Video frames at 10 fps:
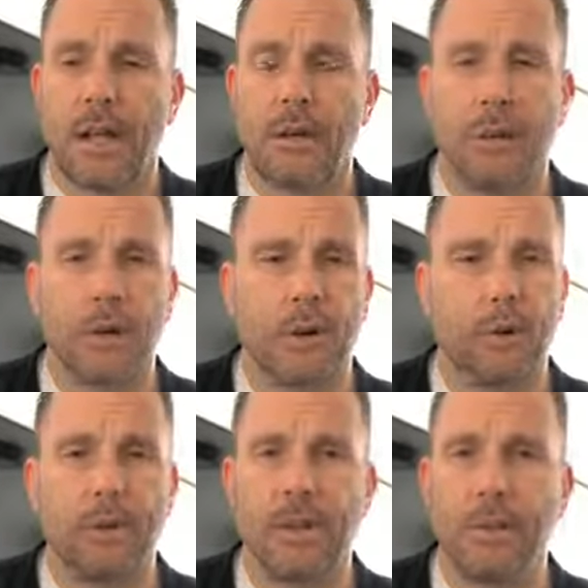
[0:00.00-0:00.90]
And we were
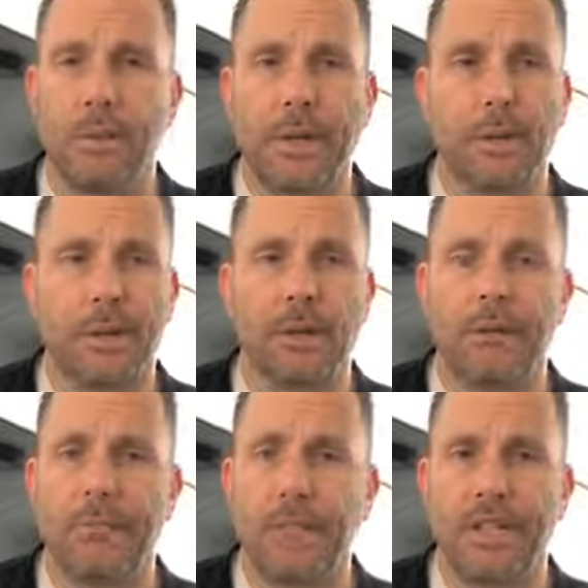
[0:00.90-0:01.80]
cruising
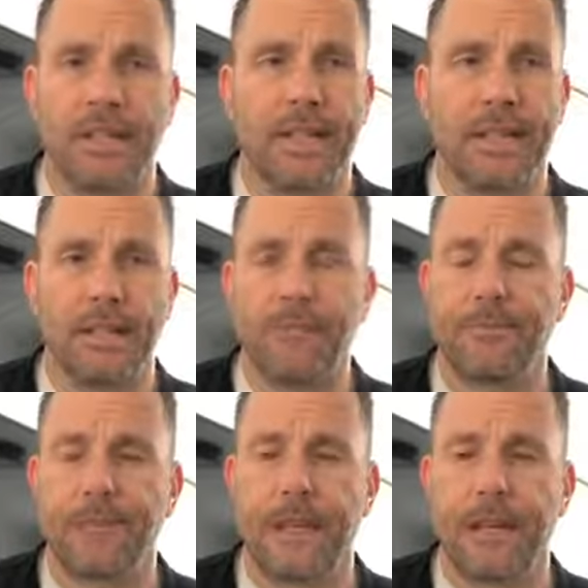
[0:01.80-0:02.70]
Lapeer, Michigan,
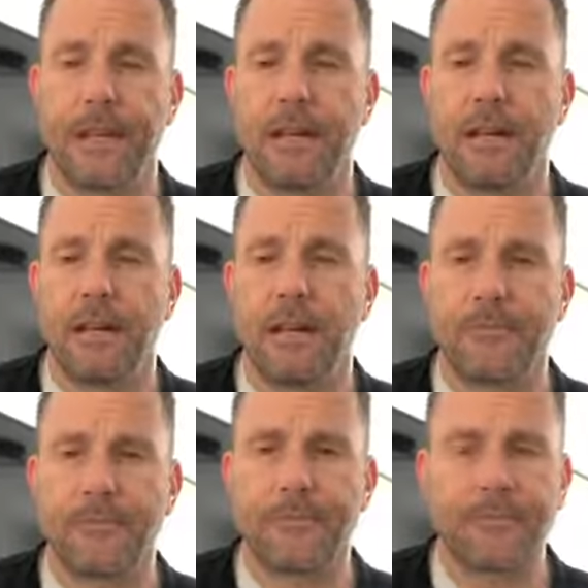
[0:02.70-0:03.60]
and
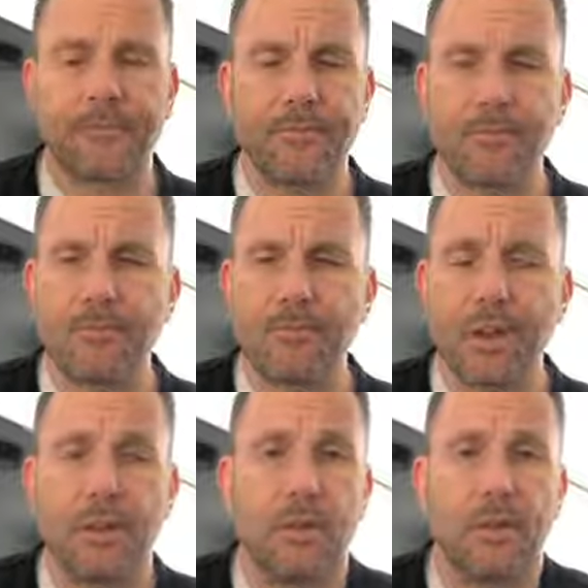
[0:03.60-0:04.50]
um,
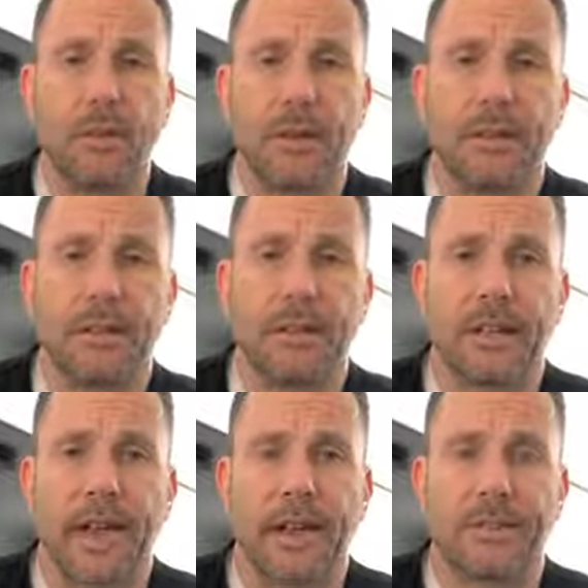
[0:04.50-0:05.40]
doing what
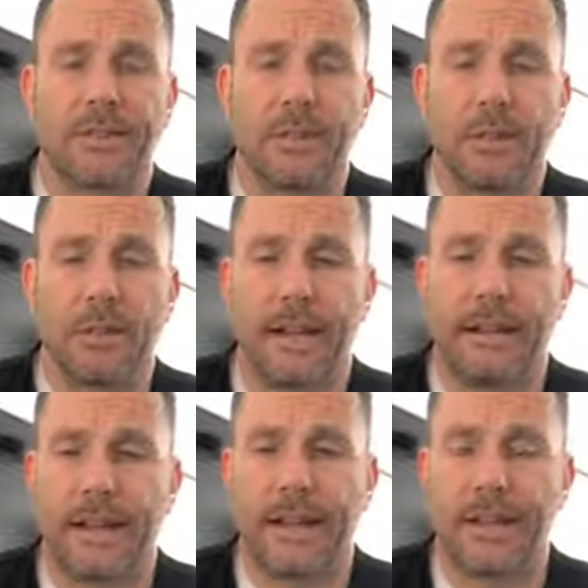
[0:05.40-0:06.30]
guys do
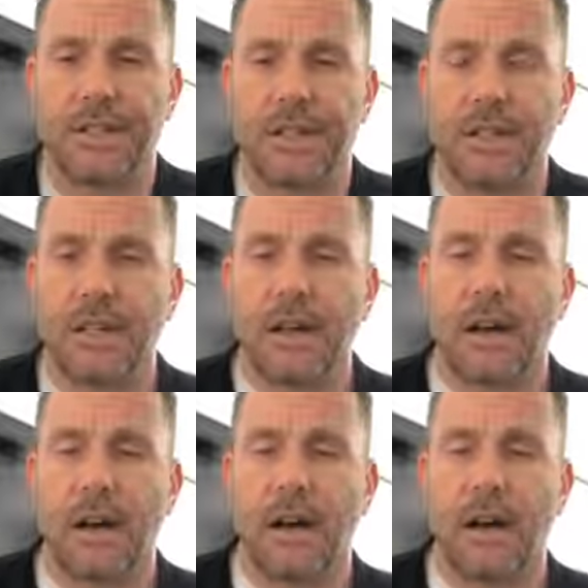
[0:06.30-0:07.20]
at that age,
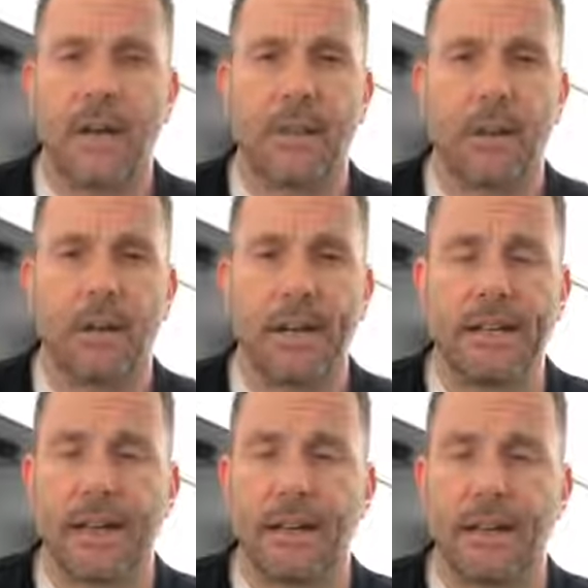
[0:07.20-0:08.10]
uh, having a
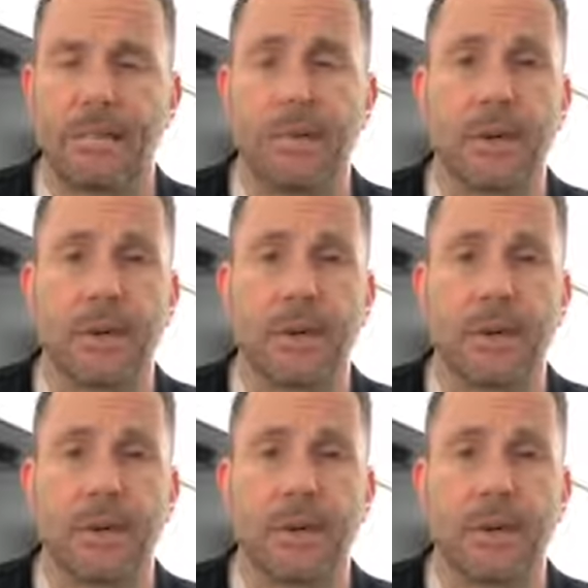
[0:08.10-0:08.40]
great time.